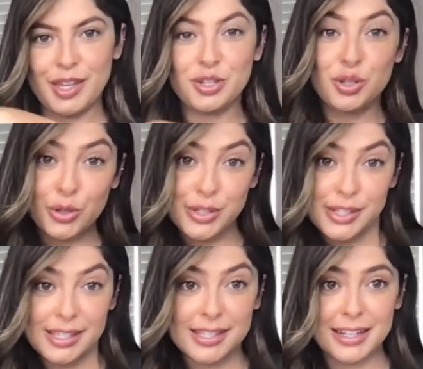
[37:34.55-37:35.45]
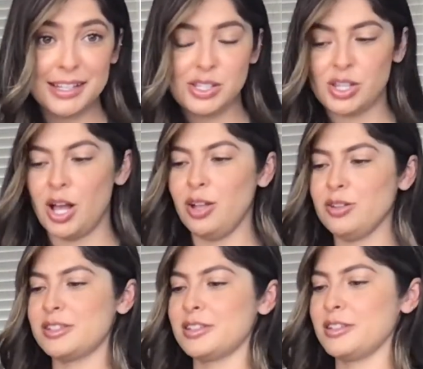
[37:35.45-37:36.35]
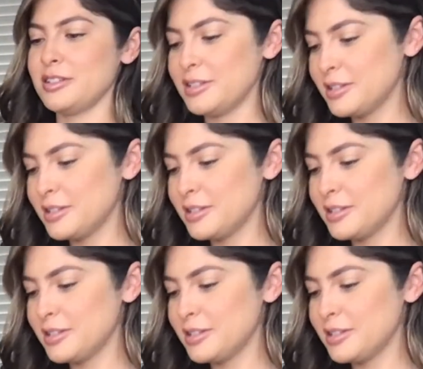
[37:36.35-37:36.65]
Get your seasoning salt.